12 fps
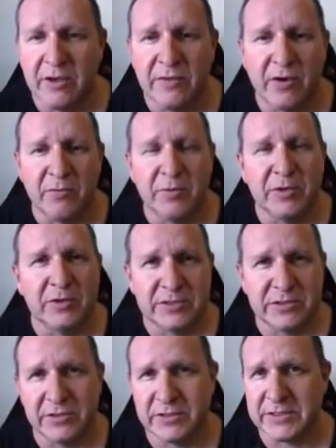they'll be
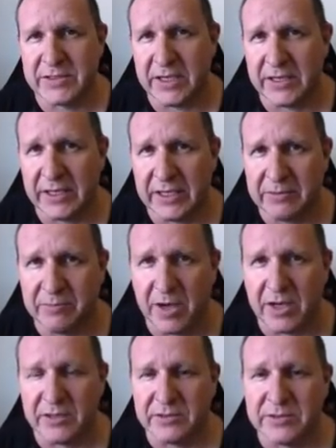also sent
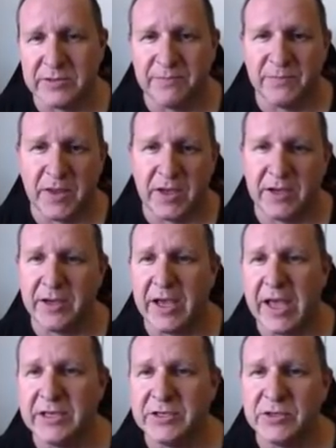emails
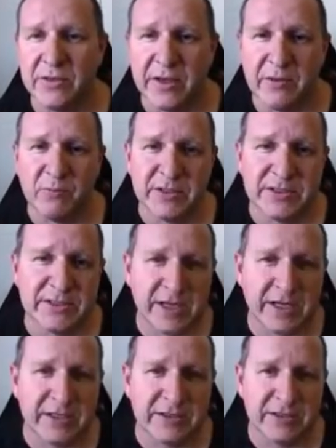and then once
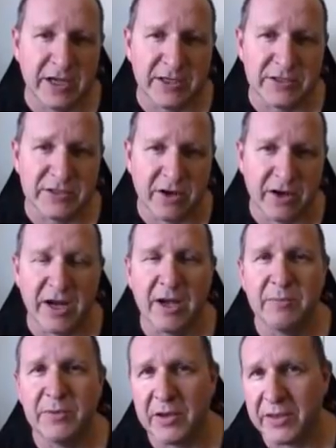they sign
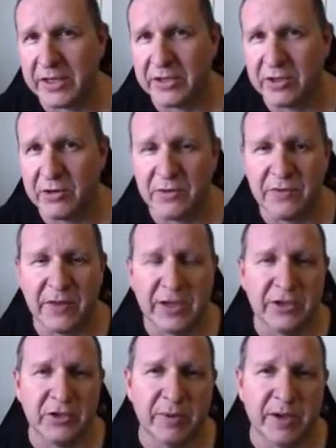up, they then go to the
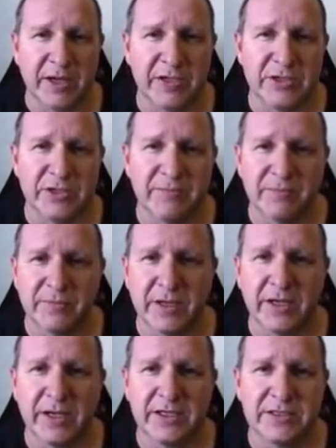thank you page.
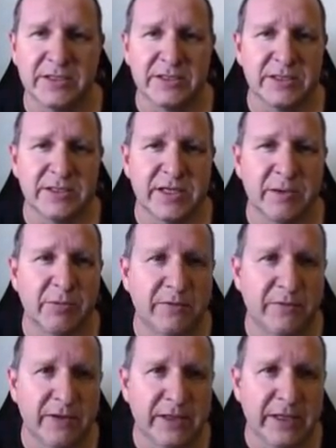Okay, so that's an example
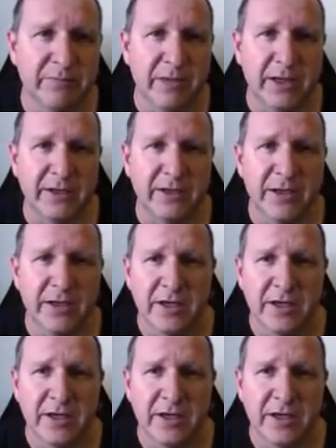of a lead magnet